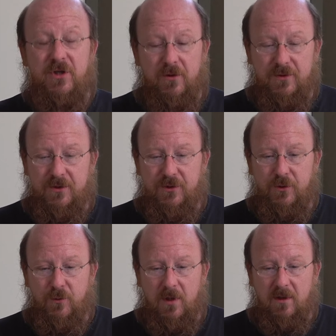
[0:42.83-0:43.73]
chosen
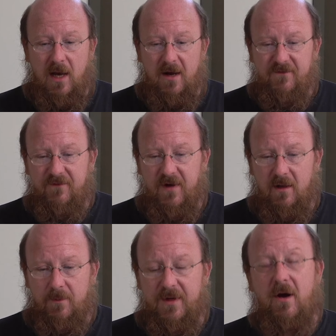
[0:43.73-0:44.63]
to live
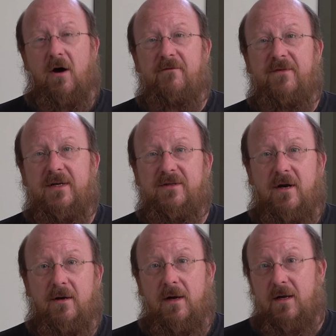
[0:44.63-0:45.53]
develop and hotfix
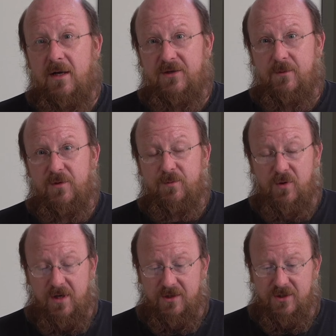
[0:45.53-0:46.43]
our customers'
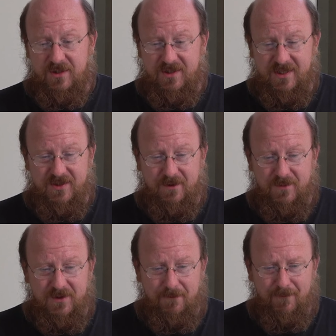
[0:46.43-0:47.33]
production
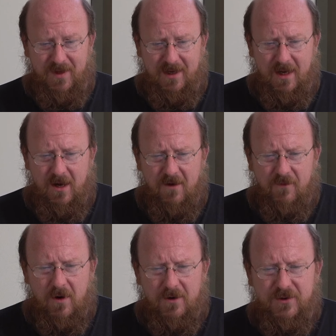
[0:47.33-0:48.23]
systems.
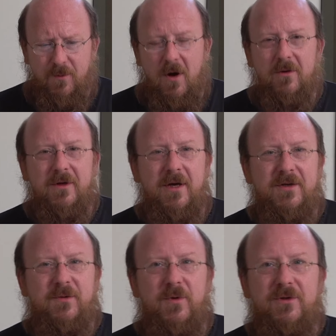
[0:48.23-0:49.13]
For our smaller
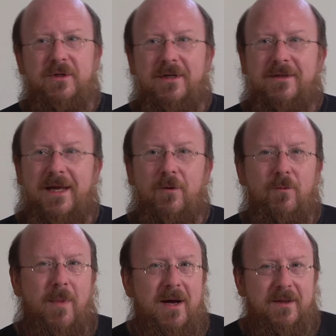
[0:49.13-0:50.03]
customers, they
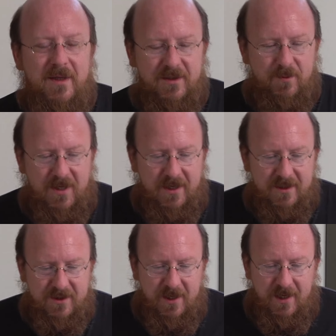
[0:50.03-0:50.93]
don't mind this
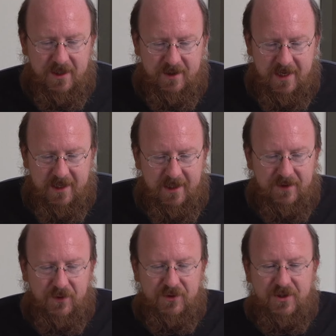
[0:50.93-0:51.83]
because they can
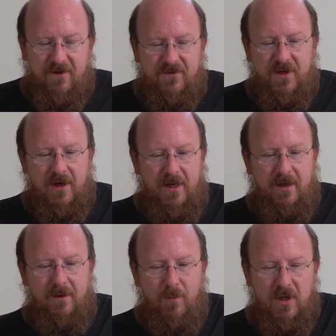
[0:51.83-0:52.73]
get their stuff
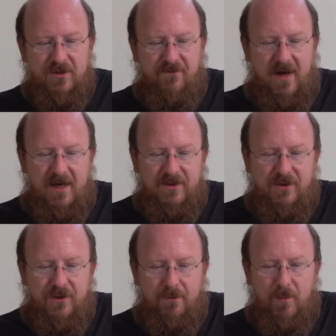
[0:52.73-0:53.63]
done much
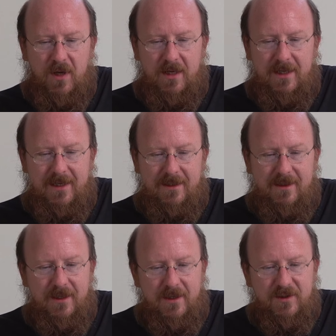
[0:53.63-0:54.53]
faster, but
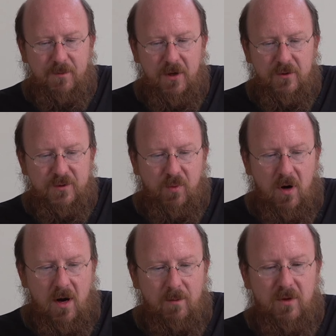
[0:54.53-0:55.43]
it does pose
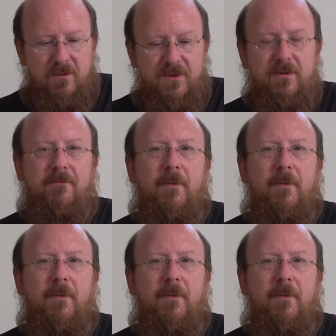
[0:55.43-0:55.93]
problems.